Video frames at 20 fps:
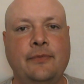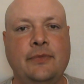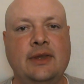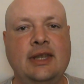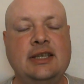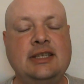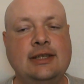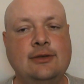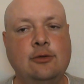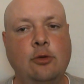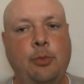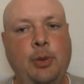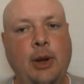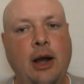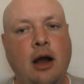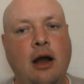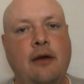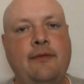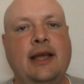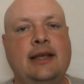This is all
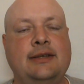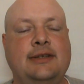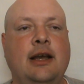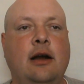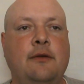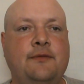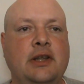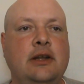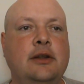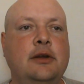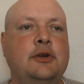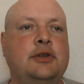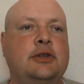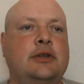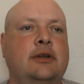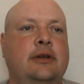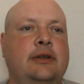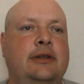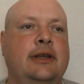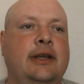part of their
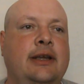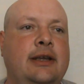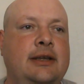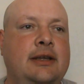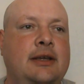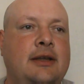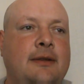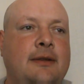self-delusion, I think.